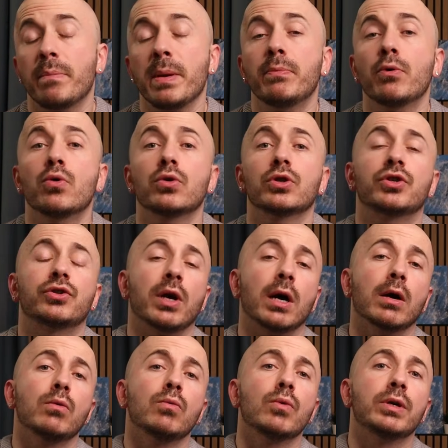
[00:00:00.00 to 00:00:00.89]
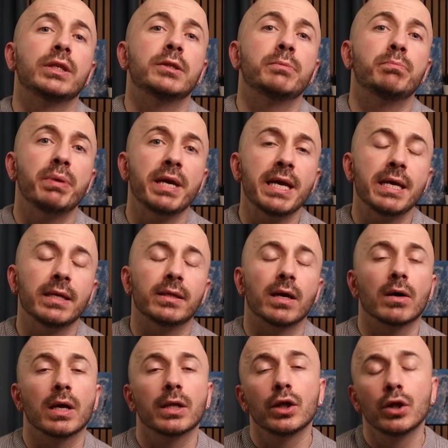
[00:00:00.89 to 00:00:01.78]
people who struggle with speed
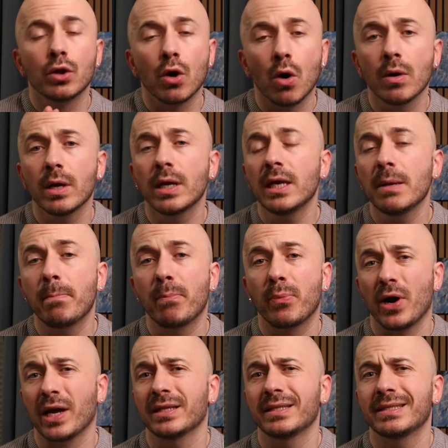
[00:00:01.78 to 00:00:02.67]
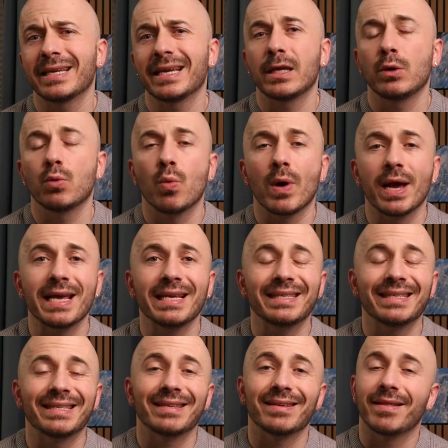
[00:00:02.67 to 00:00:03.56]
are unknowingly practicing in
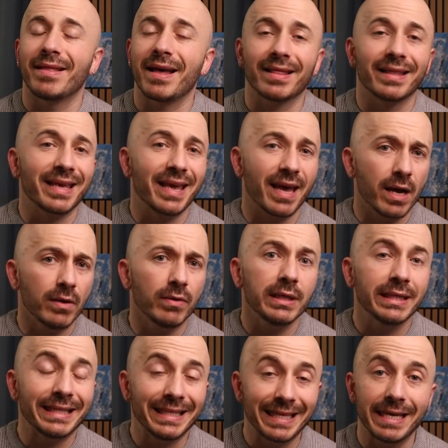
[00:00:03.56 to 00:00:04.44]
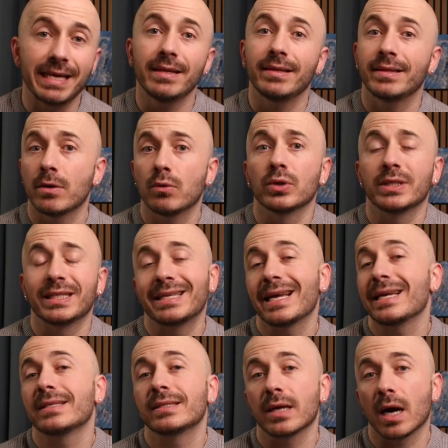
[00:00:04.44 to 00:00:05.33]
ways that guarantee they will
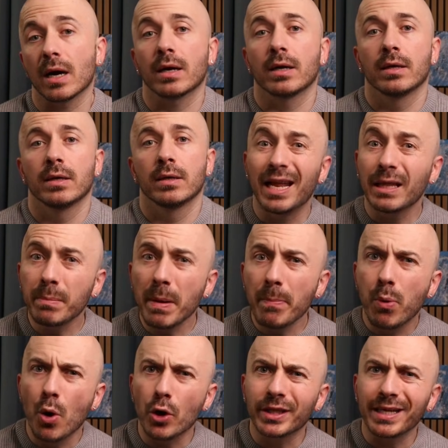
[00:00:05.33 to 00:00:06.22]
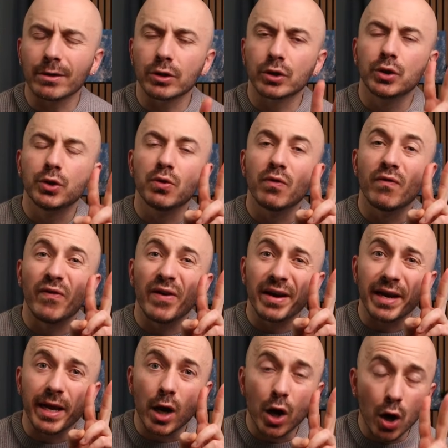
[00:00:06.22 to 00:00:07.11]
stay stuck. Let me point out two
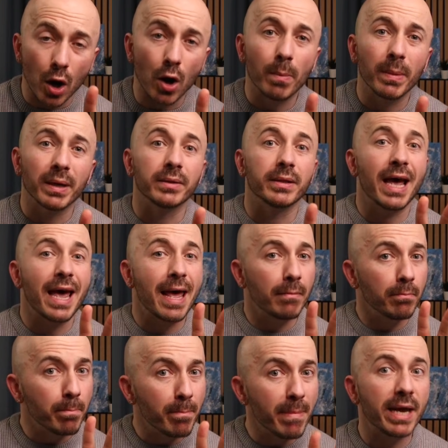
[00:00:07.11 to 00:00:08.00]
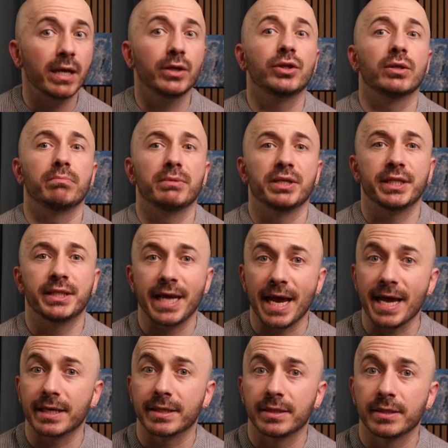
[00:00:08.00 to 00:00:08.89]
very common and major
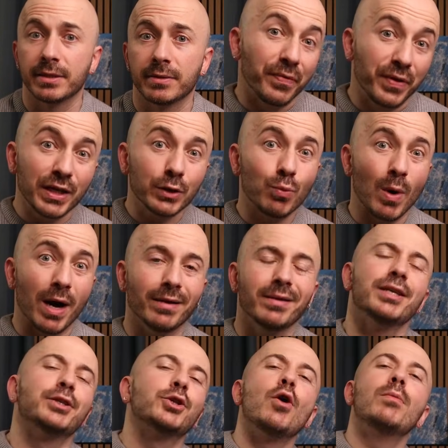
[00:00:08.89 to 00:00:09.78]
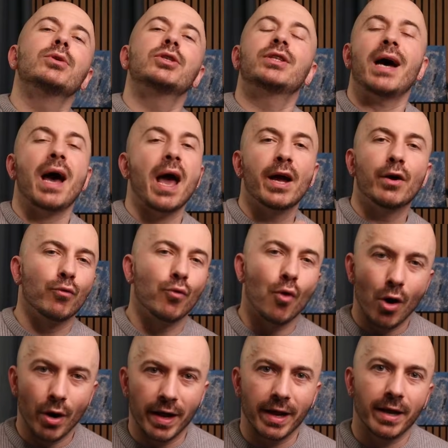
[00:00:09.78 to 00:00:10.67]
mistakes. This one is almost
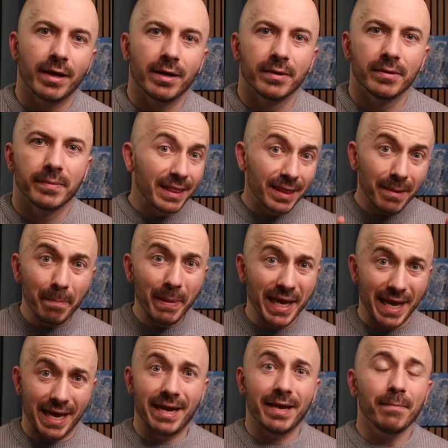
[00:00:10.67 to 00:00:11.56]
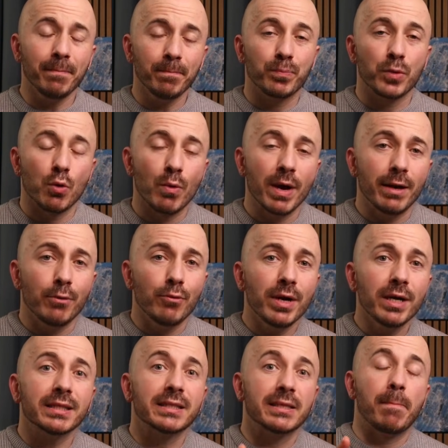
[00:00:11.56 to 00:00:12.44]
ironic. At the beginning, when
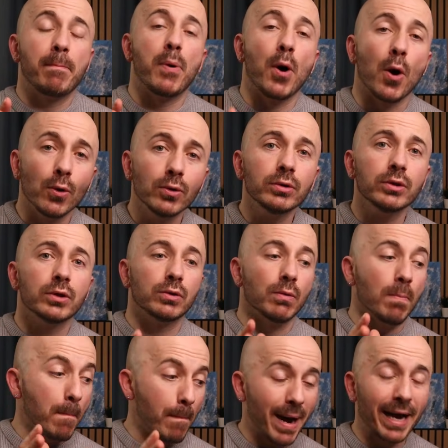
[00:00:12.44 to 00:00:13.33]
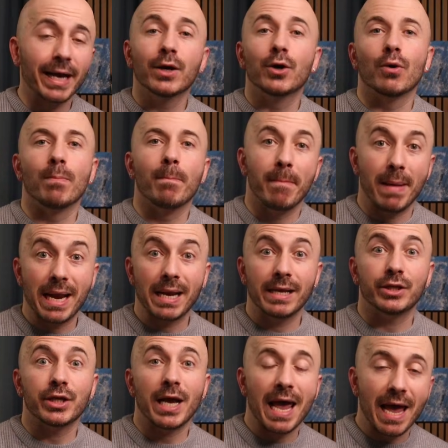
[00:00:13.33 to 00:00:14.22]
we are supposed to
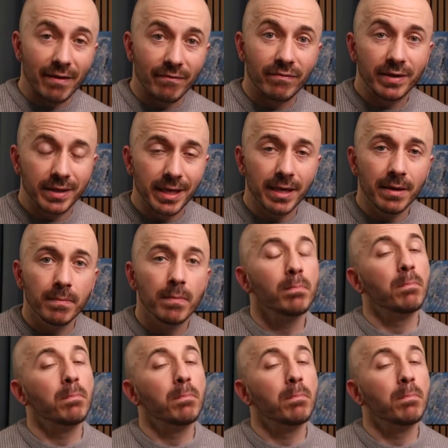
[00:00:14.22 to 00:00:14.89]
micromanage everything,